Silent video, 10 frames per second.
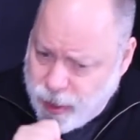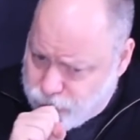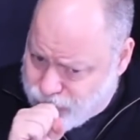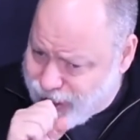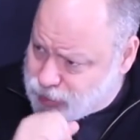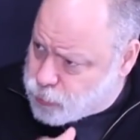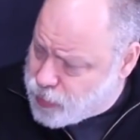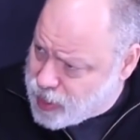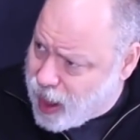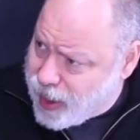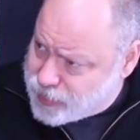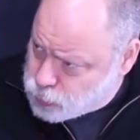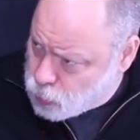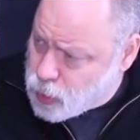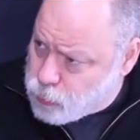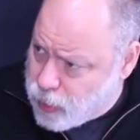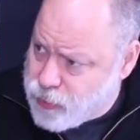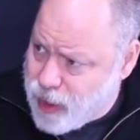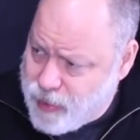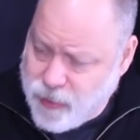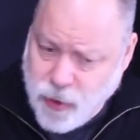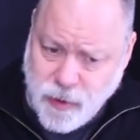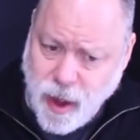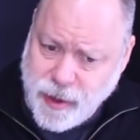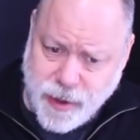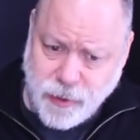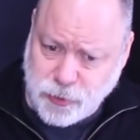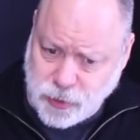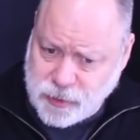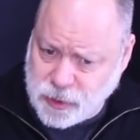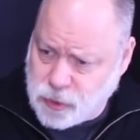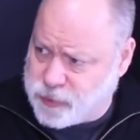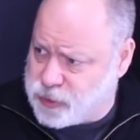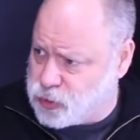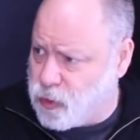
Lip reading: And that's what the guides work with. I mean, they're not here just to